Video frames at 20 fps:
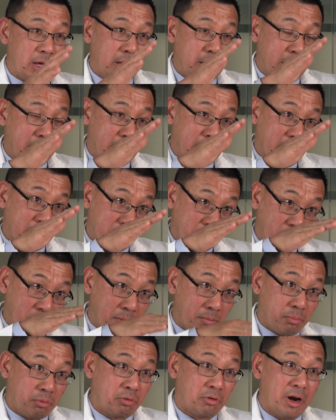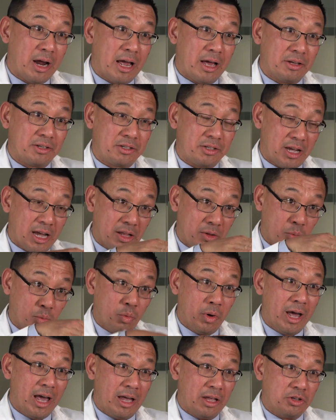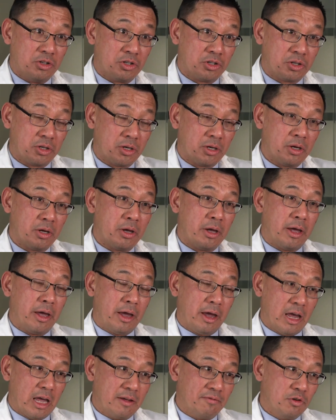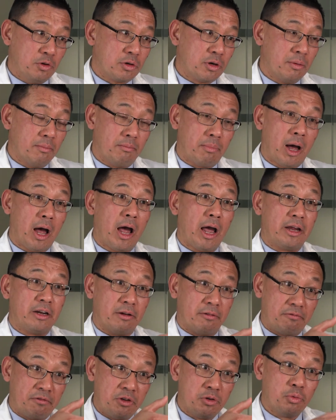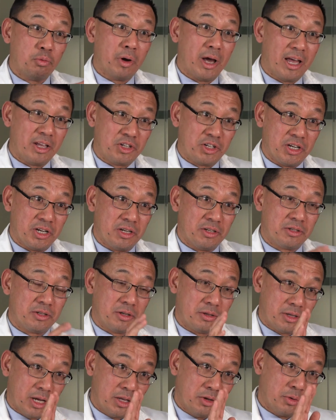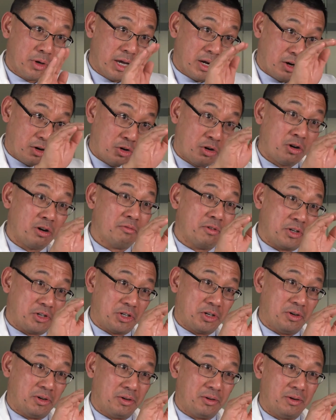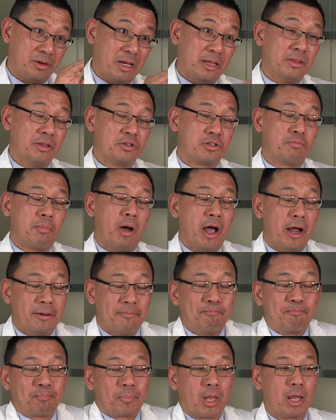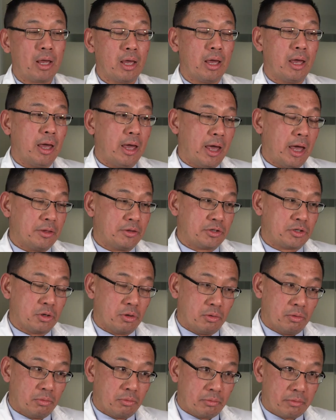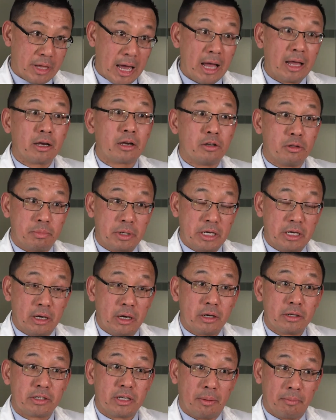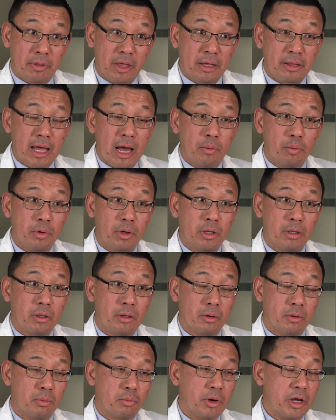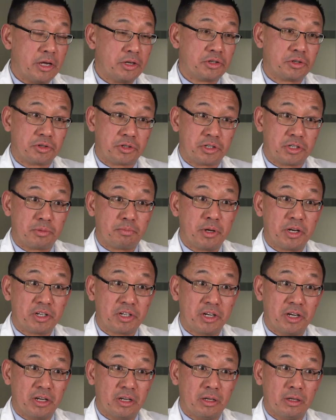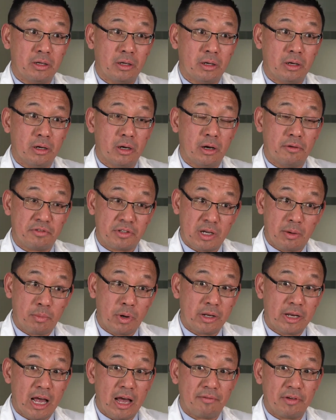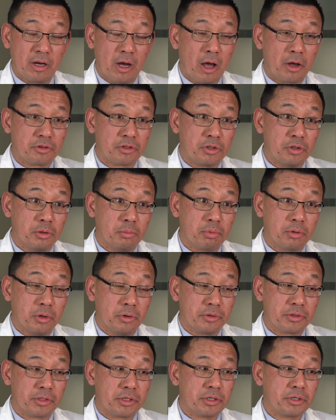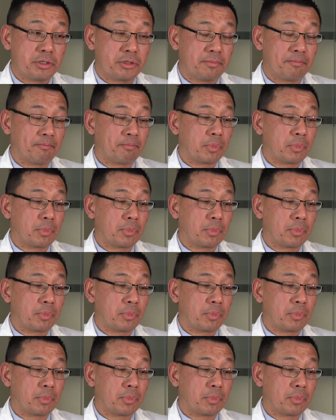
it gets compressed and wedged. If you combine a few wedges, then you get a curvature in the spine. And so that could be something that would raise your suspicion of someone having osteoporosis.